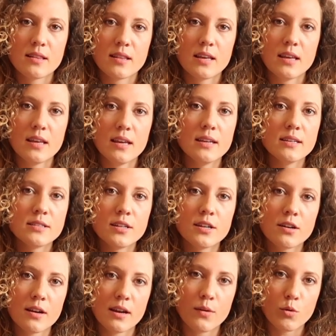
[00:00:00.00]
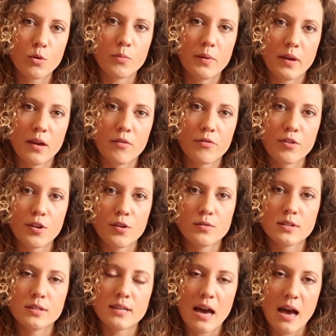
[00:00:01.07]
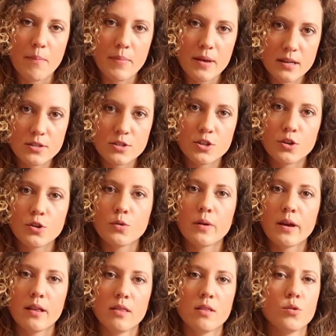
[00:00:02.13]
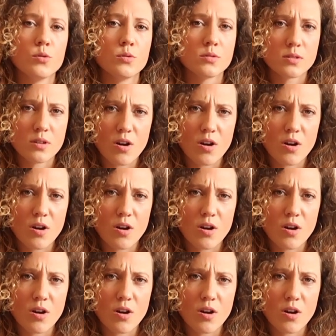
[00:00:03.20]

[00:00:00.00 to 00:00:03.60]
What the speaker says: the easier it will be for you to tap into in those